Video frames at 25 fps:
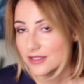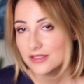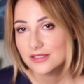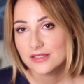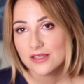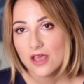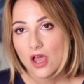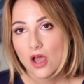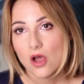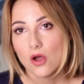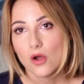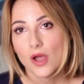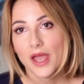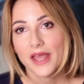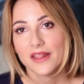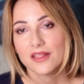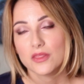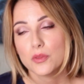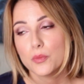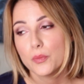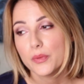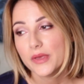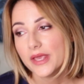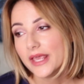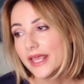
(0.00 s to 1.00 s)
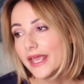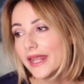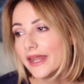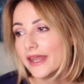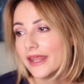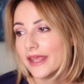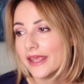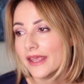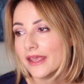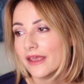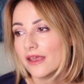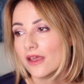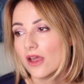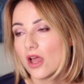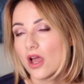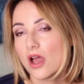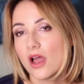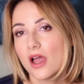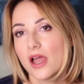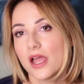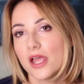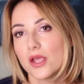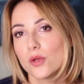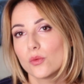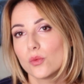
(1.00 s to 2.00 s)
So at the beginning,
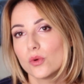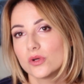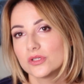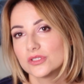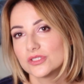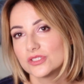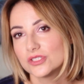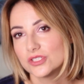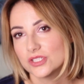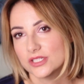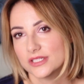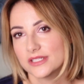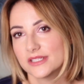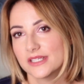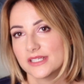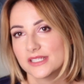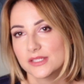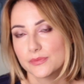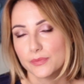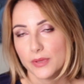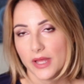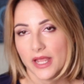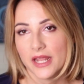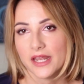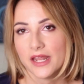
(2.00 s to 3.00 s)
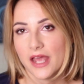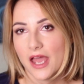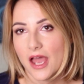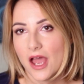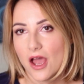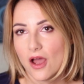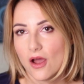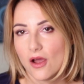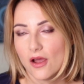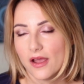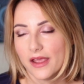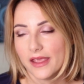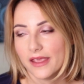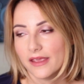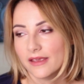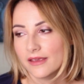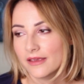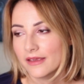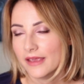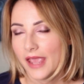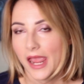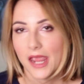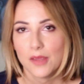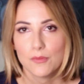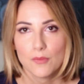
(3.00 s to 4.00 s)
I want to just explain how I
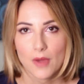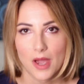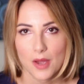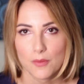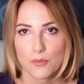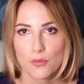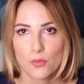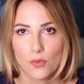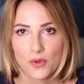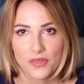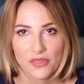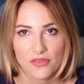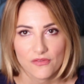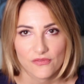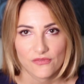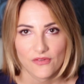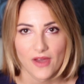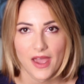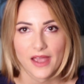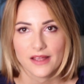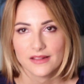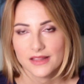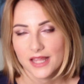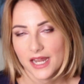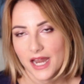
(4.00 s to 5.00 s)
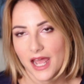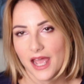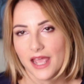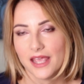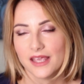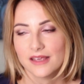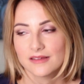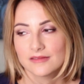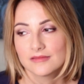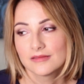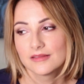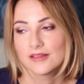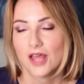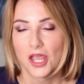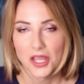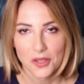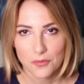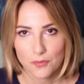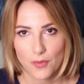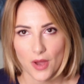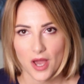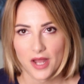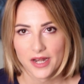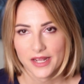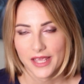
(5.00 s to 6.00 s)
came up with the fact that I like
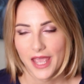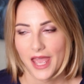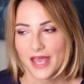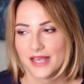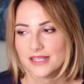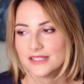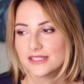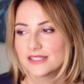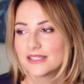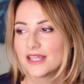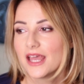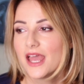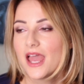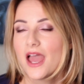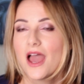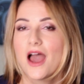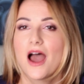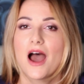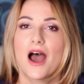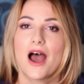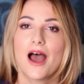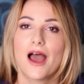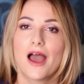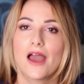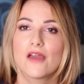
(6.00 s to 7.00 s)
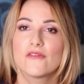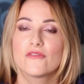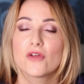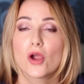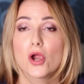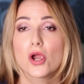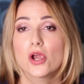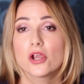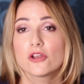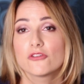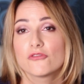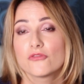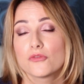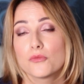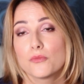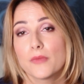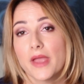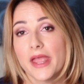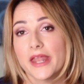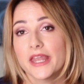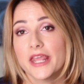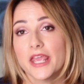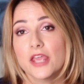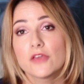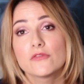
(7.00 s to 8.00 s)
podcasts. I've heard from
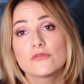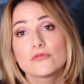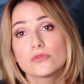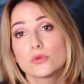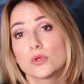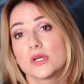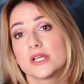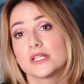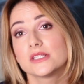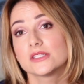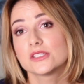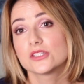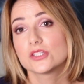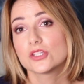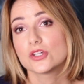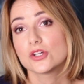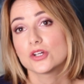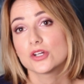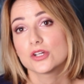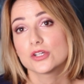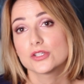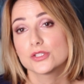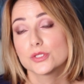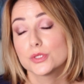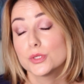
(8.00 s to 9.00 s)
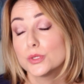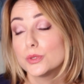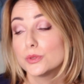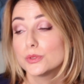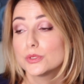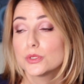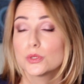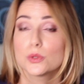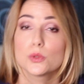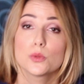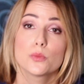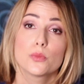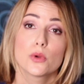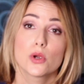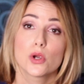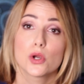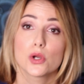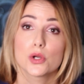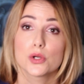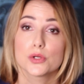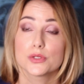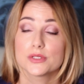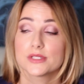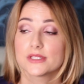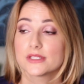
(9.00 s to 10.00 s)
many influencers,
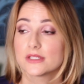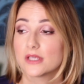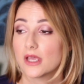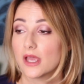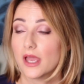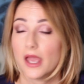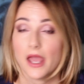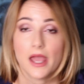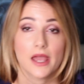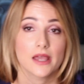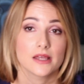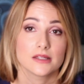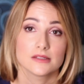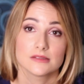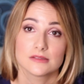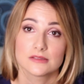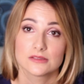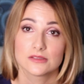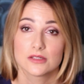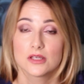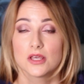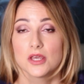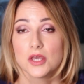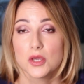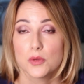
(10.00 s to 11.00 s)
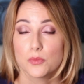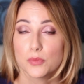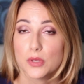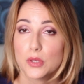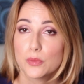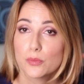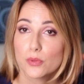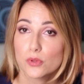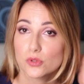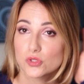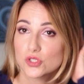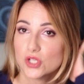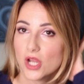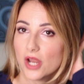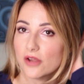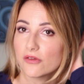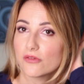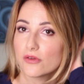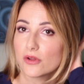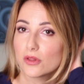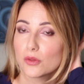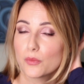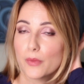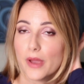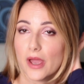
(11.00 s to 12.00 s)
YouTubers, and people in
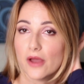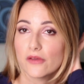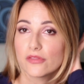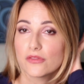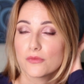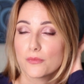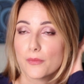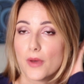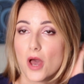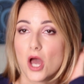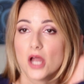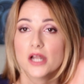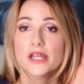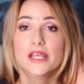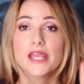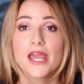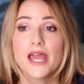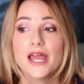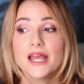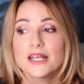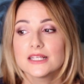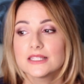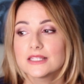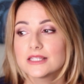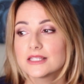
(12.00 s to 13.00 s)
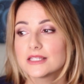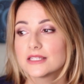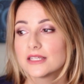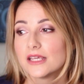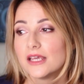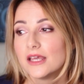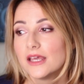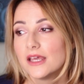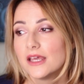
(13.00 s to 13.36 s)
general about the podcast.